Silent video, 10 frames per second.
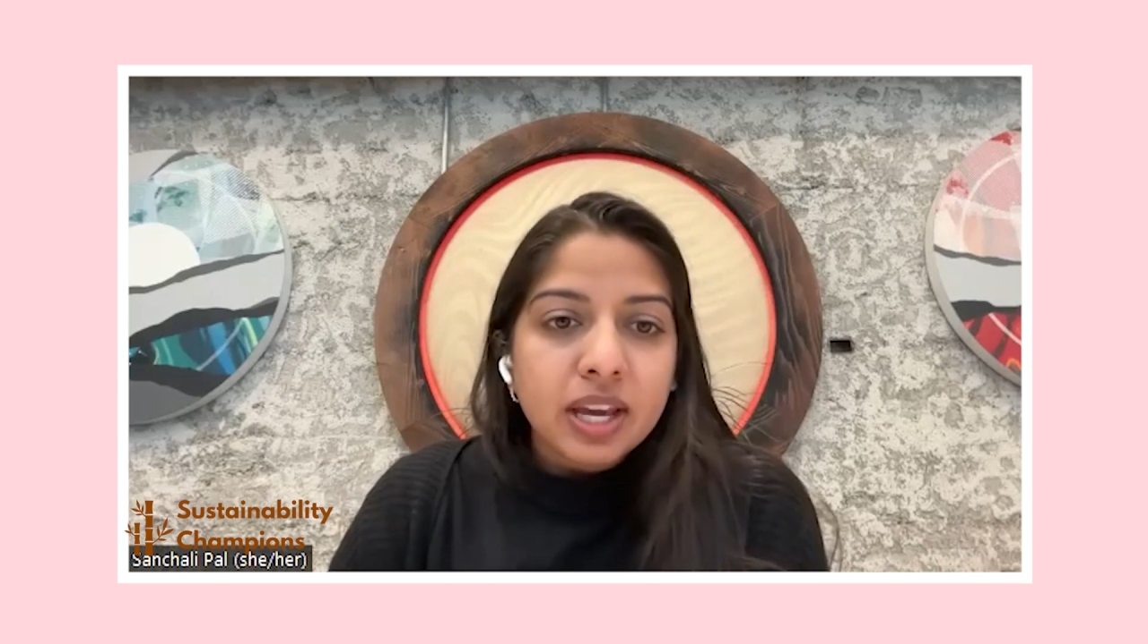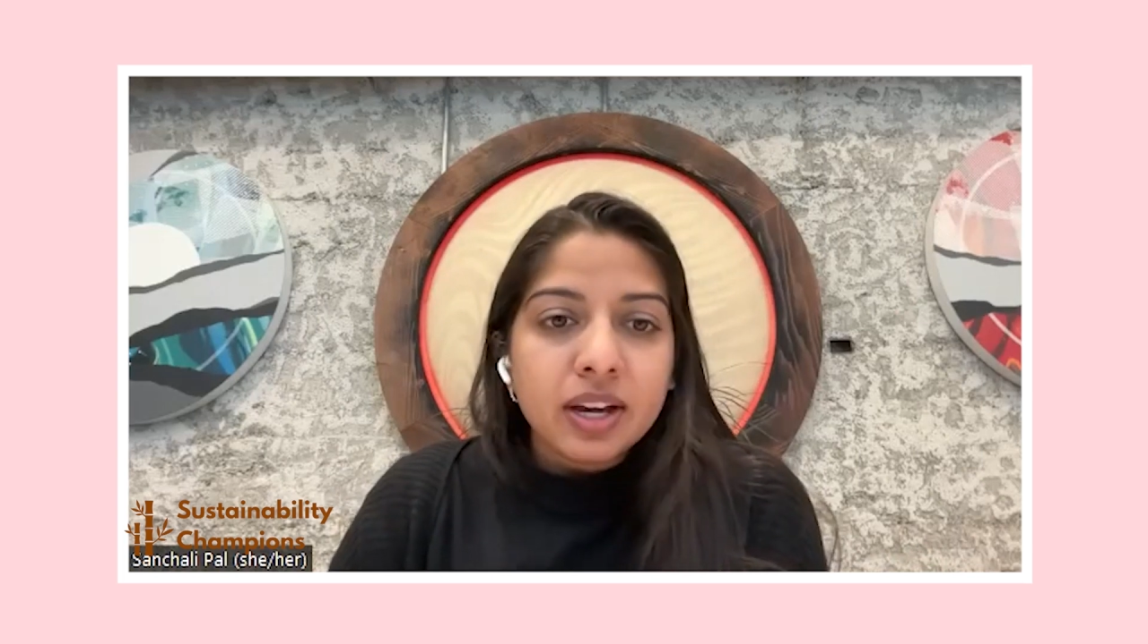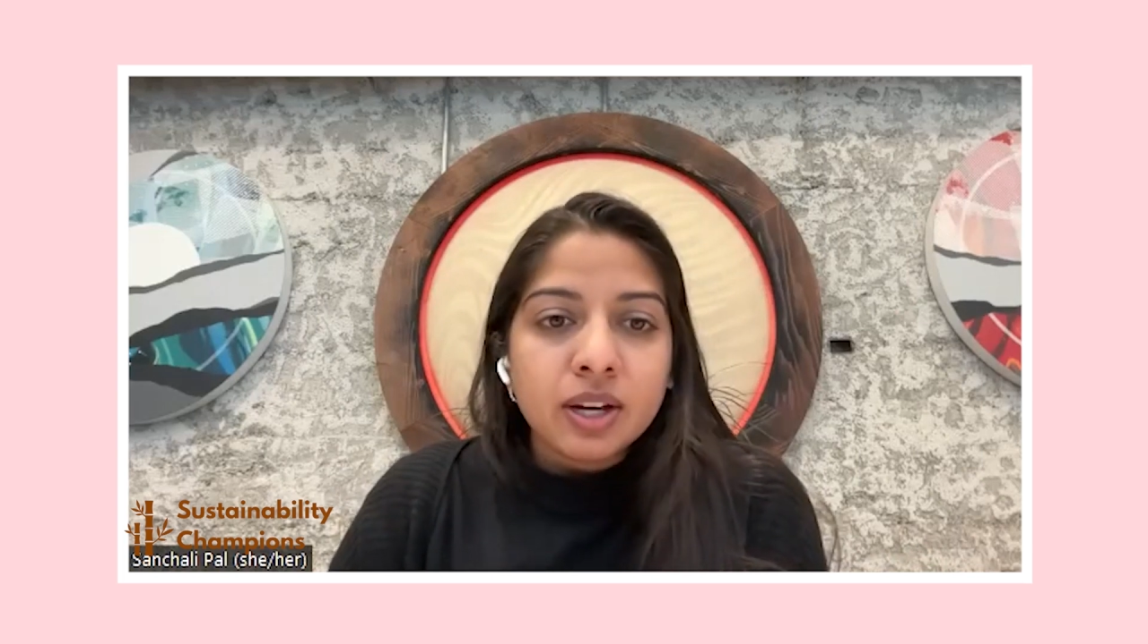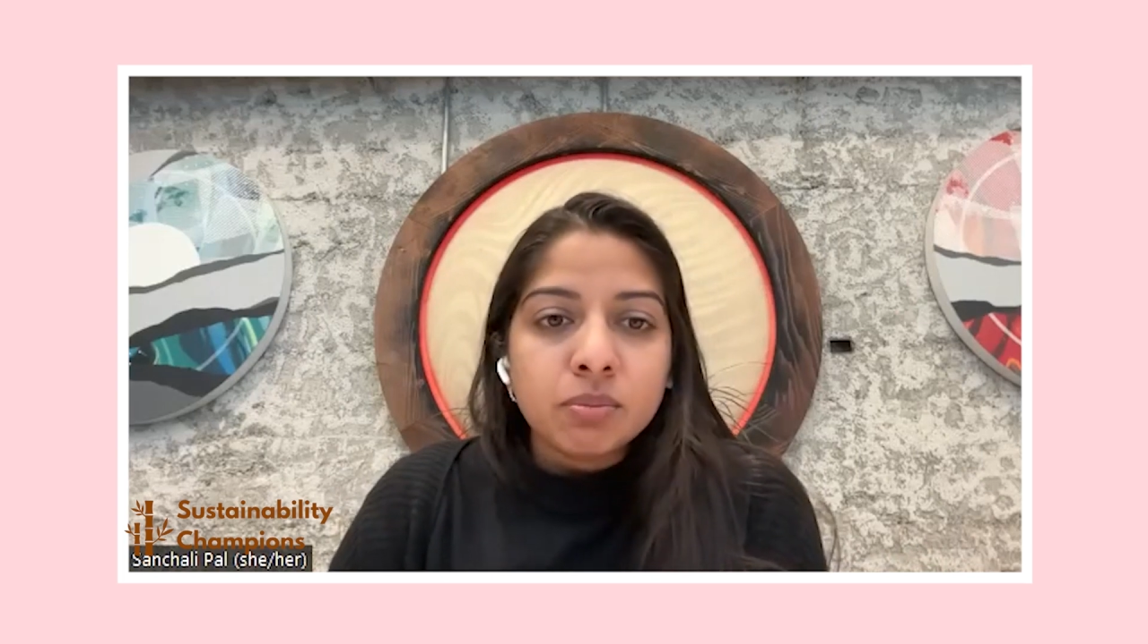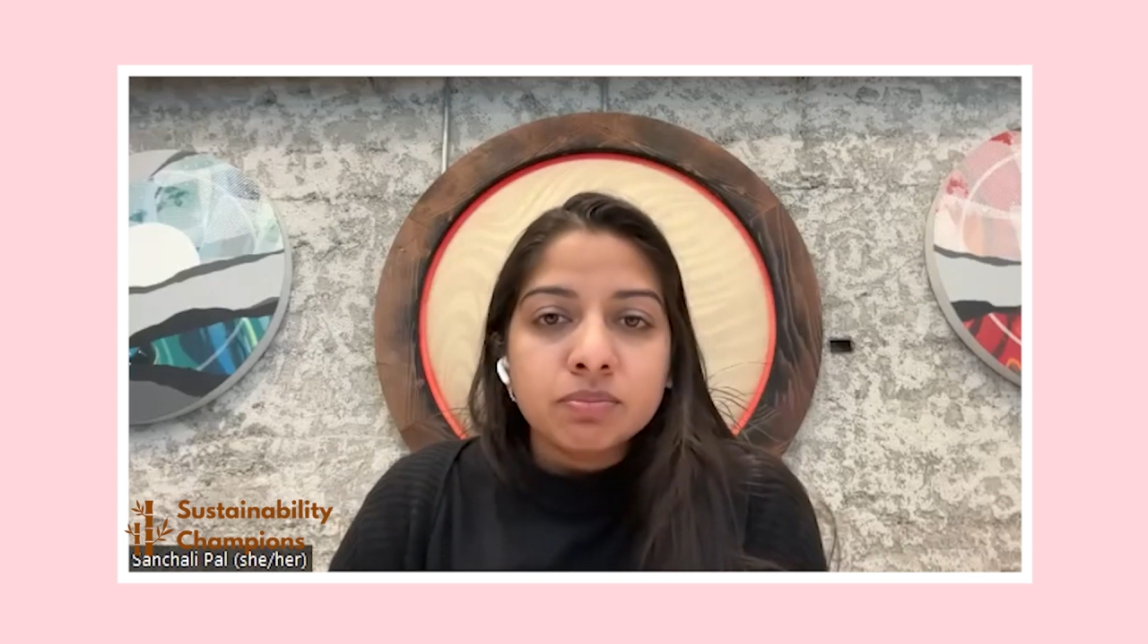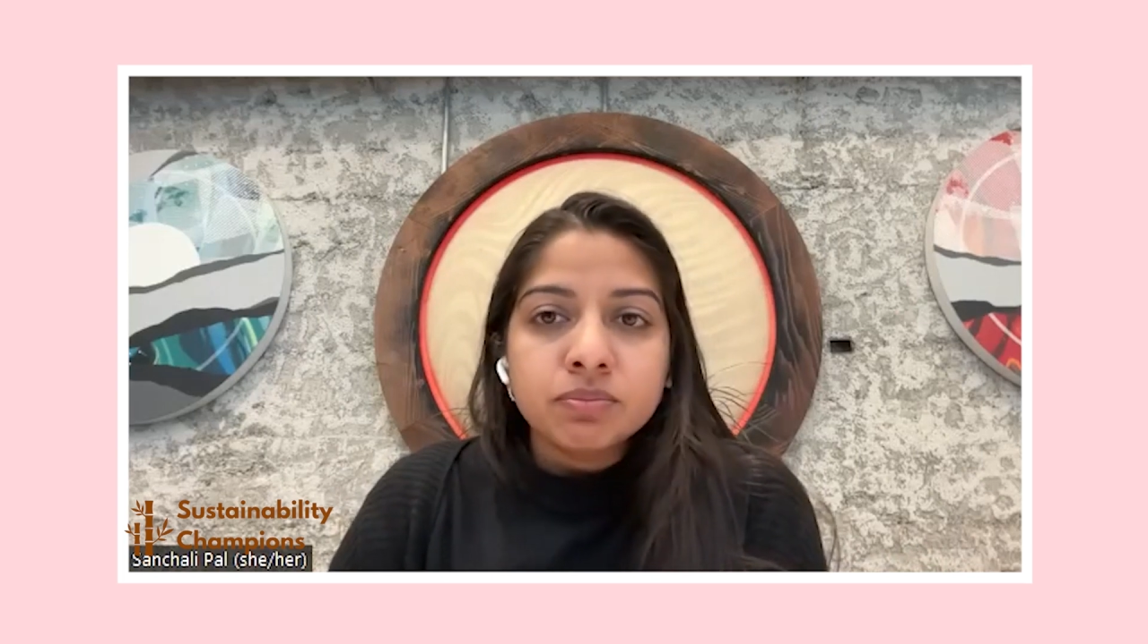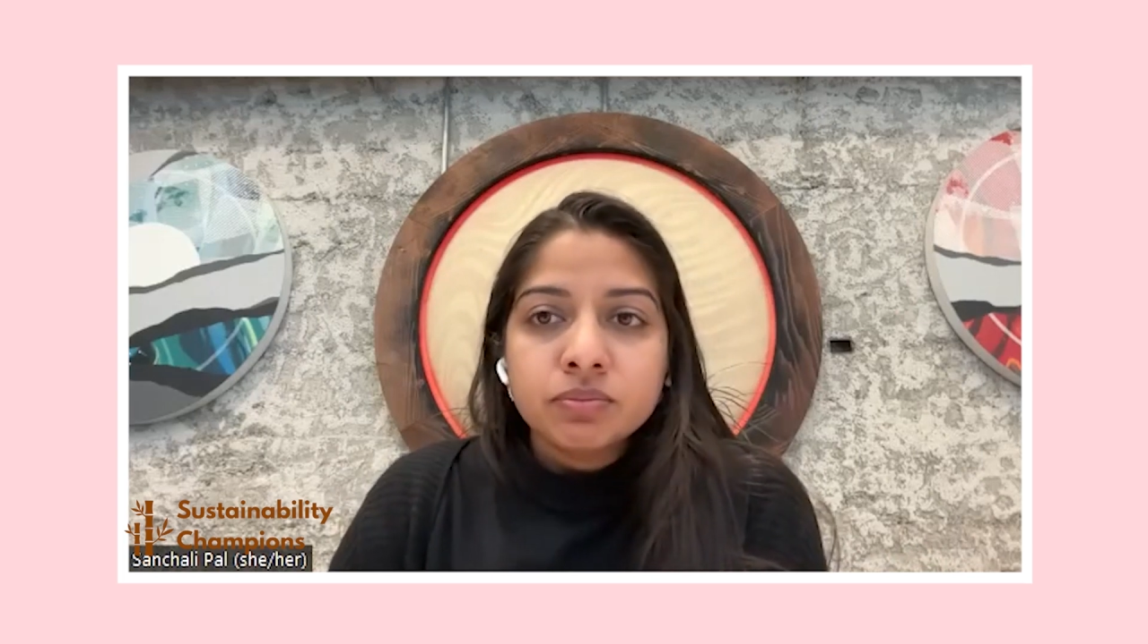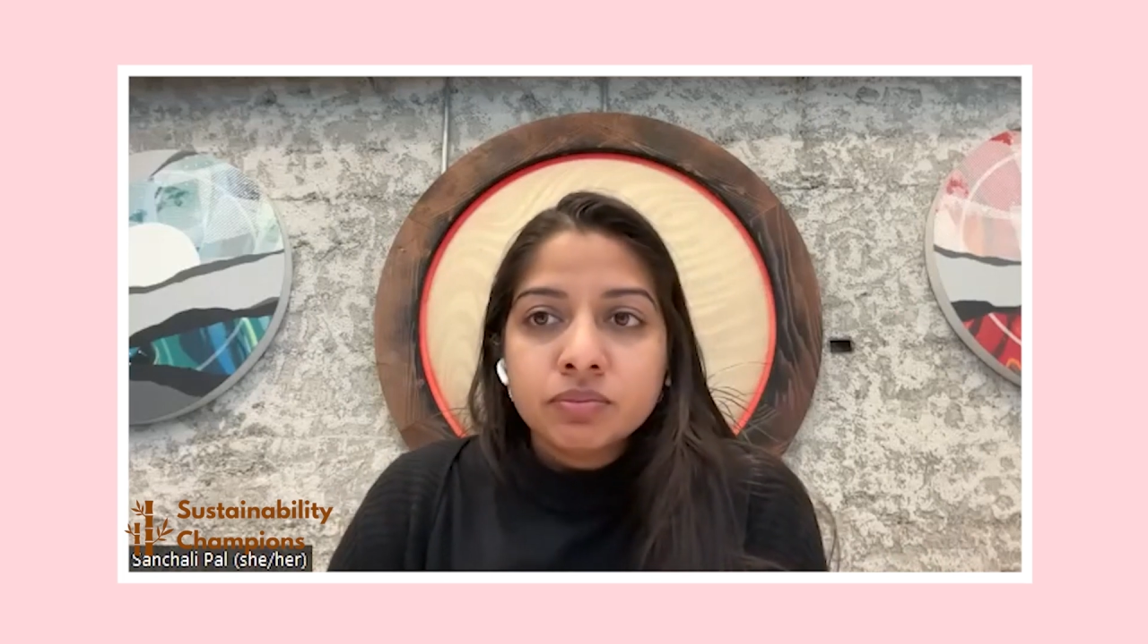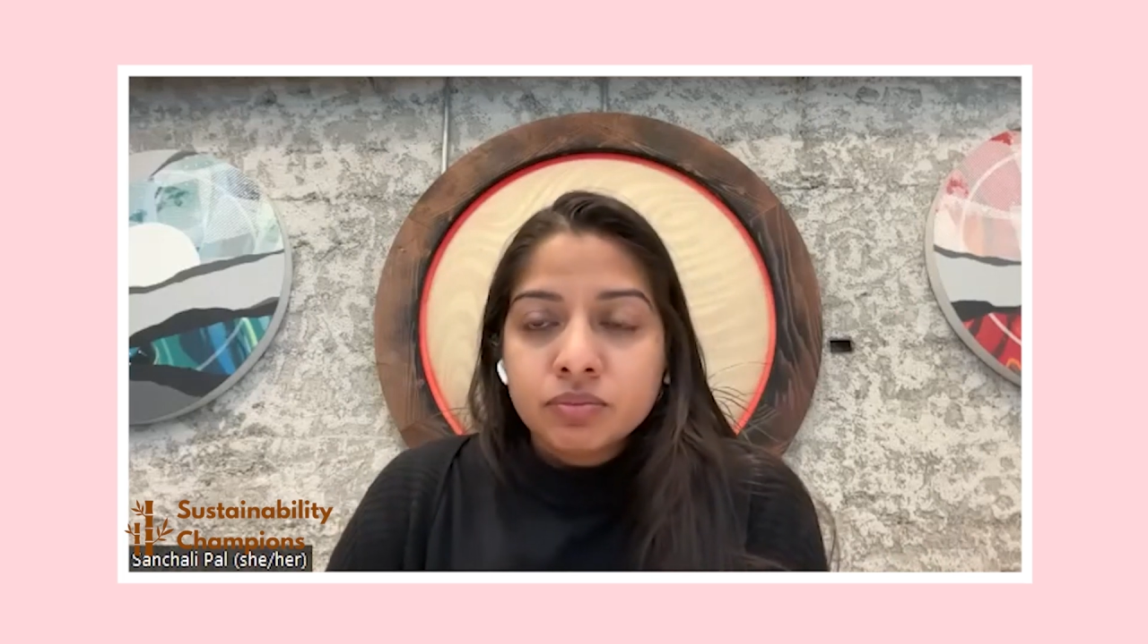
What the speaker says: Um,